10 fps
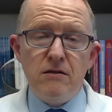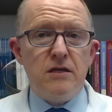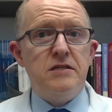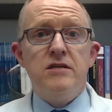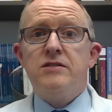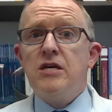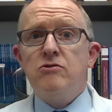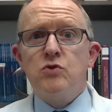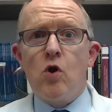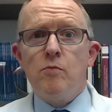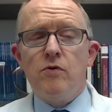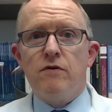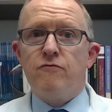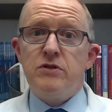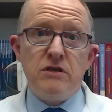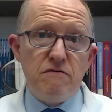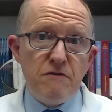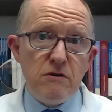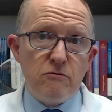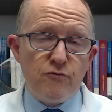The TSH is normal, the free, T,
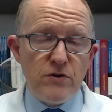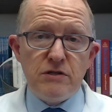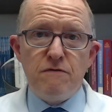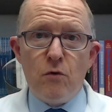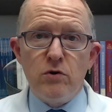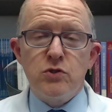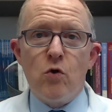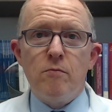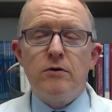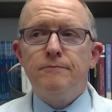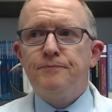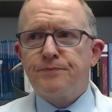free T4 is normal,